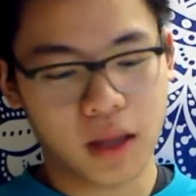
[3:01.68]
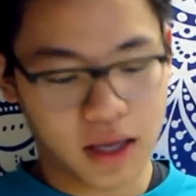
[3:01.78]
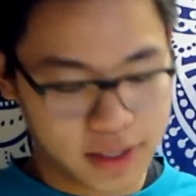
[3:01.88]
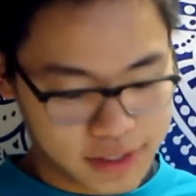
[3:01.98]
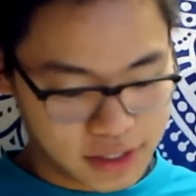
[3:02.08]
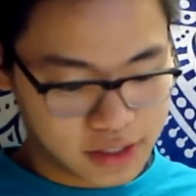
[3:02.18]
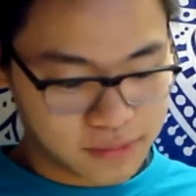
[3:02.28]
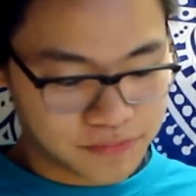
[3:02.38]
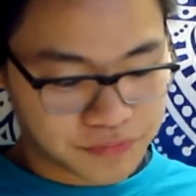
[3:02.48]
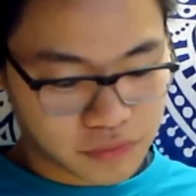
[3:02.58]
and
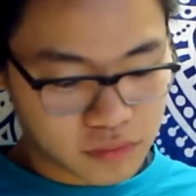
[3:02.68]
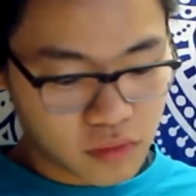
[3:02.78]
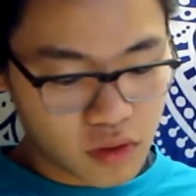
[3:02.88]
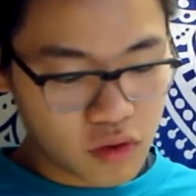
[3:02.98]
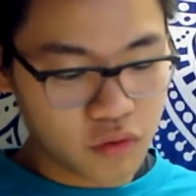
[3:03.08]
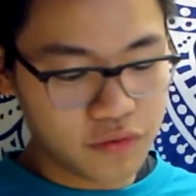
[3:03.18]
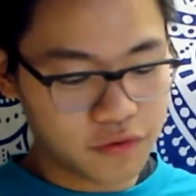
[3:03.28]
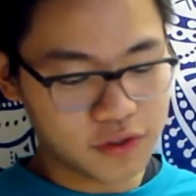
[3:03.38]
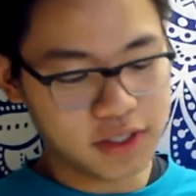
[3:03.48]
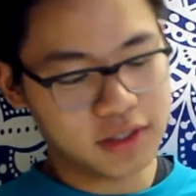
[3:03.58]
we
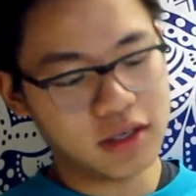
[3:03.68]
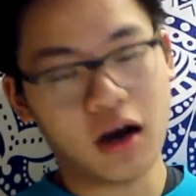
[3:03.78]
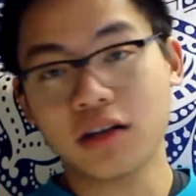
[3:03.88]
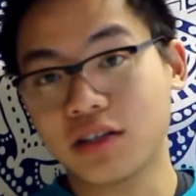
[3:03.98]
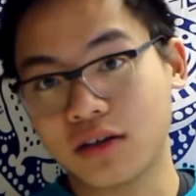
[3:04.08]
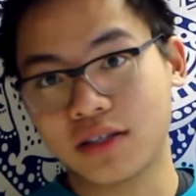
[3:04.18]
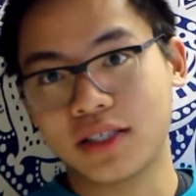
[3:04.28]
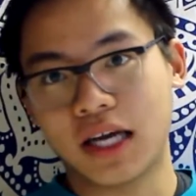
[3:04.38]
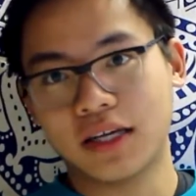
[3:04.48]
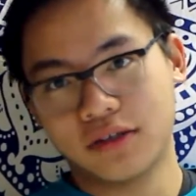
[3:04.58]
fold it hot dog
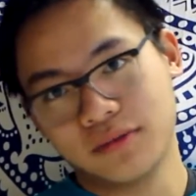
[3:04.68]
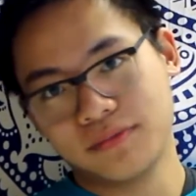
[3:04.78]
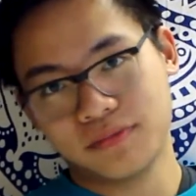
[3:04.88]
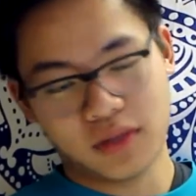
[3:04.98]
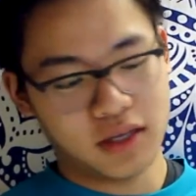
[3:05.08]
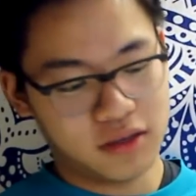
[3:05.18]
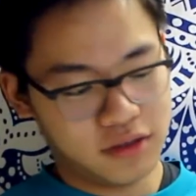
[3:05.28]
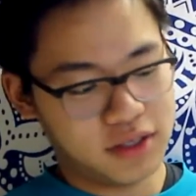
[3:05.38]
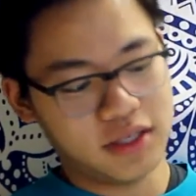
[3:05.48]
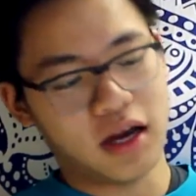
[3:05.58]
style. You
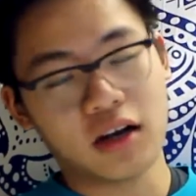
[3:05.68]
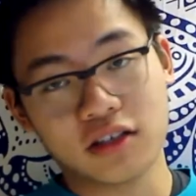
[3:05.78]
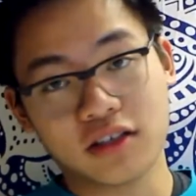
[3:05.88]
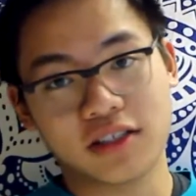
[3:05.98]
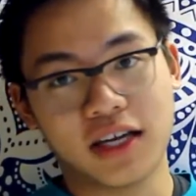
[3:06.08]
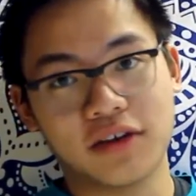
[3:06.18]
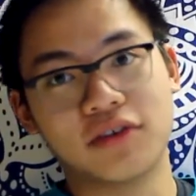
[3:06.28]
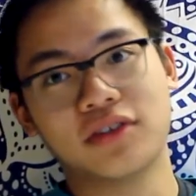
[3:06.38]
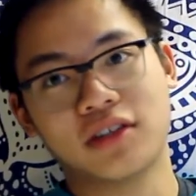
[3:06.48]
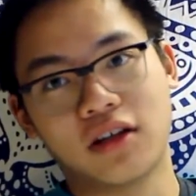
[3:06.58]
see, the hot dog style
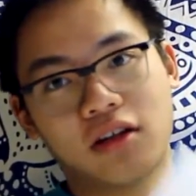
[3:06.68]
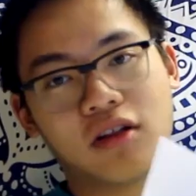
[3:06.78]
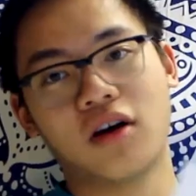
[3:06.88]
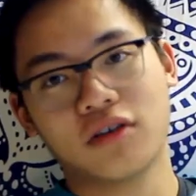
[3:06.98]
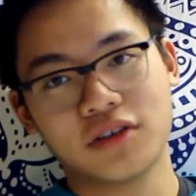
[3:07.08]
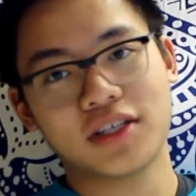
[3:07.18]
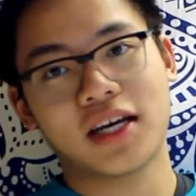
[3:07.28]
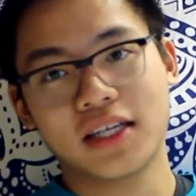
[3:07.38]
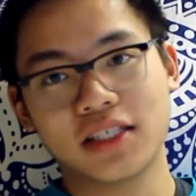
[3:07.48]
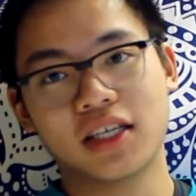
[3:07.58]
is the longer
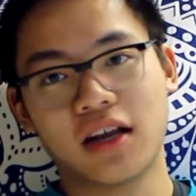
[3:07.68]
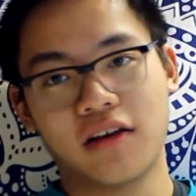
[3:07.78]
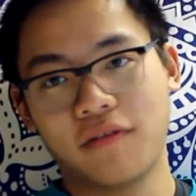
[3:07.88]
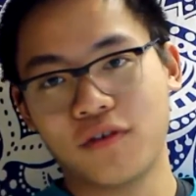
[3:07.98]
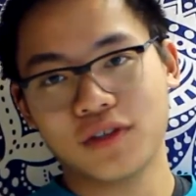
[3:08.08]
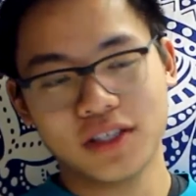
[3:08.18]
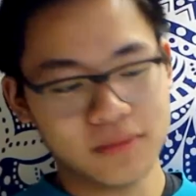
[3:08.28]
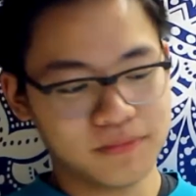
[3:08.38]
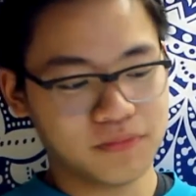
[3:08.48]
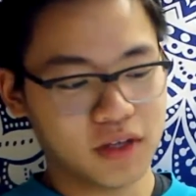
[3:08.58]
side is getting folded.
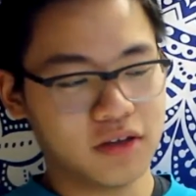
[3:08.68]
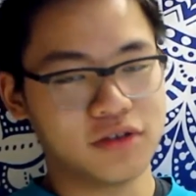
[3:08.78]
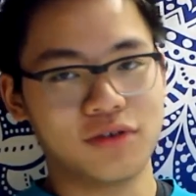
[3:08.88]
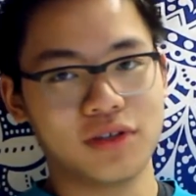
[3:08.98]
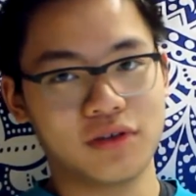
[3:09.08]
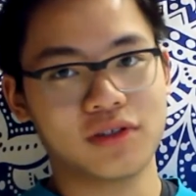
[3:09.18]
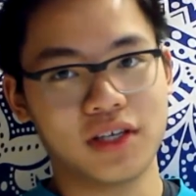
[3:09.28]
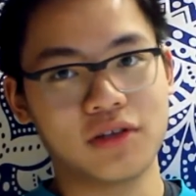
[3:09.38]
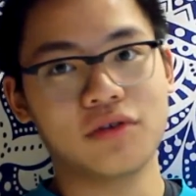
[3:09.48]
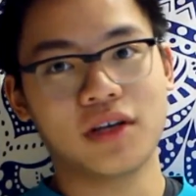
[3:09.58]
So it looks
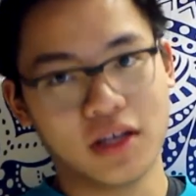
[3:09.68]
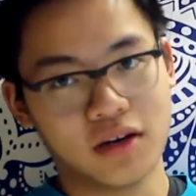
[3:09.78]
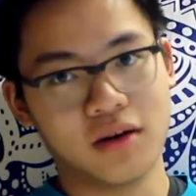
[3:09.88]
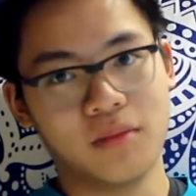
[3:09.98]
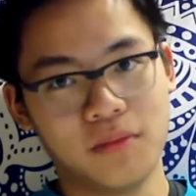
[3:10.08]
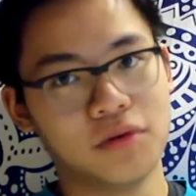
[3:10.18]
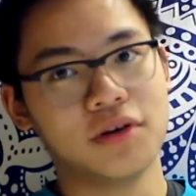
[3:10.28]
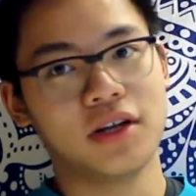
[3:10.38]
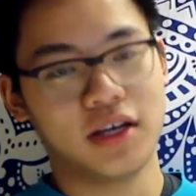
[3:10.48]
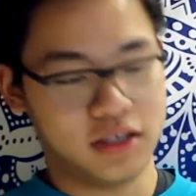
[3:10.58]
like you can
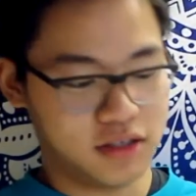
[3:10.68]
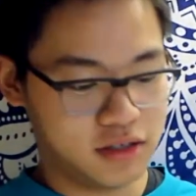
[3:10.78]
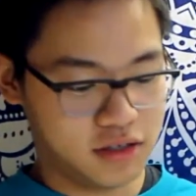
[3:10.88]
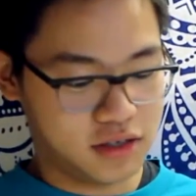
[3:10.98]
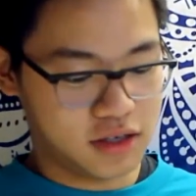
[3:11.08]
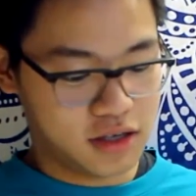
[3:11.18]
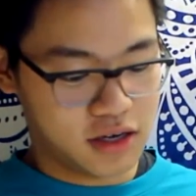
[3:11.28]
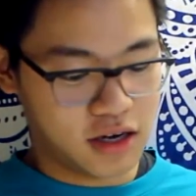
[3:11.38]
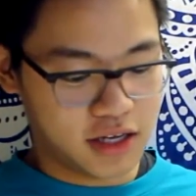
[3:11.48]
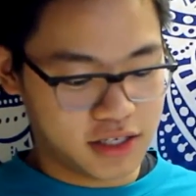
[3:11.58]
put a
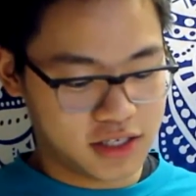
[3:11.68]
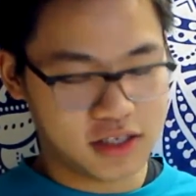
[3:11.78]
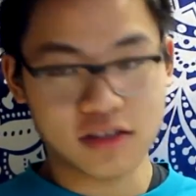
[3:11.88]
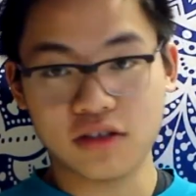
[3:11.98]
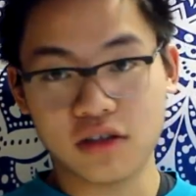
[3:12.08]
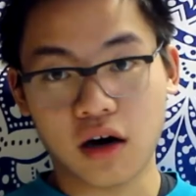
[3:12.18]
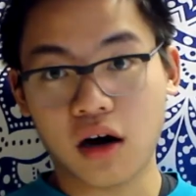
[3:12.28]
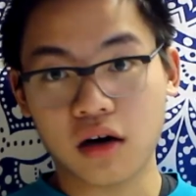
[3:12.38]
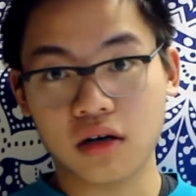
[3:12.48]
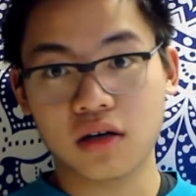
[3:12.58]
nice
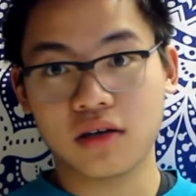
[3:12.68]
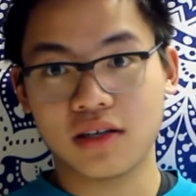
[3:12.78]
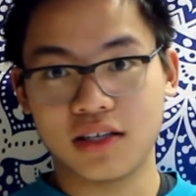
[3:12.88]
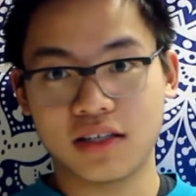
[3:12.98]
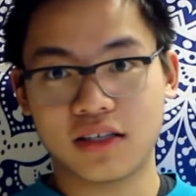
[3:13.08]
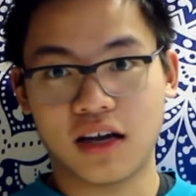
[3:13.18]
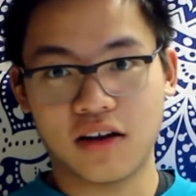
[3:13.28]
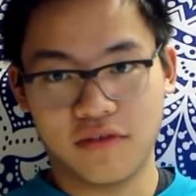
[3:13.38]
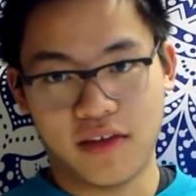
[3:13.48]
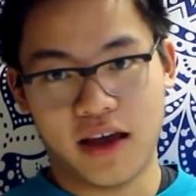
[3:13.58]
dog inside
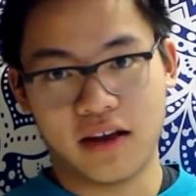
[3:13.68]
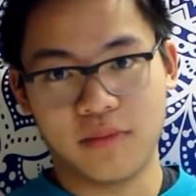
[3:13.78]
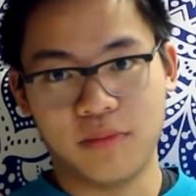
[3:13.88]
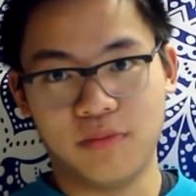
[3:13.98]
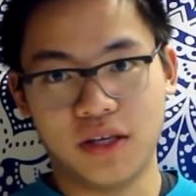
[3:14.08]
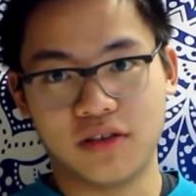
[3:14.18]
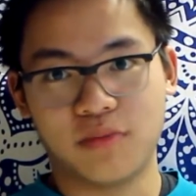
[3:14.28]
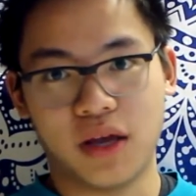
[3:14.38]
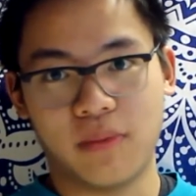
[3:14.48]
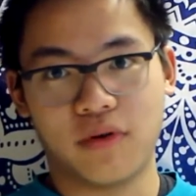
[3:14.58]
of that piece of
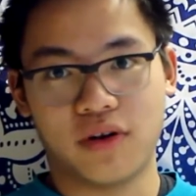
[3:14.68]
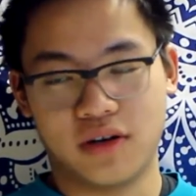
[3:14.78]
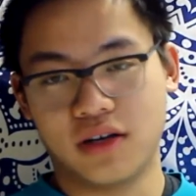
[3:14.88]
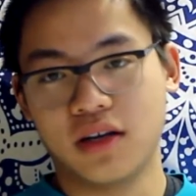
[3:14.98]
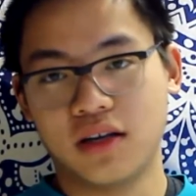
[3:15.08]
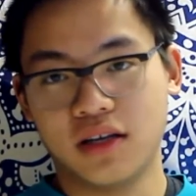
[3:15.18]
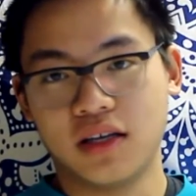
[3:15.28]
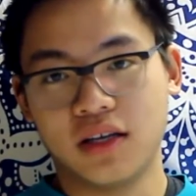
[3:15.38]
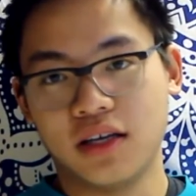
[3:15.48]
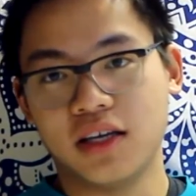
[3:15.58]
paper and
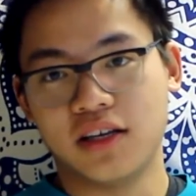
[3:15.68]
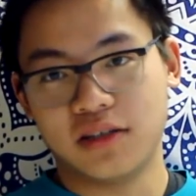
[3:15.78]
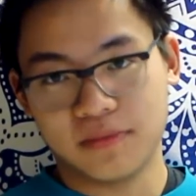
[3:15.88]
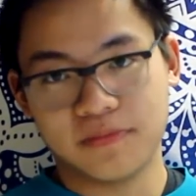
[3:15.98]
eat it.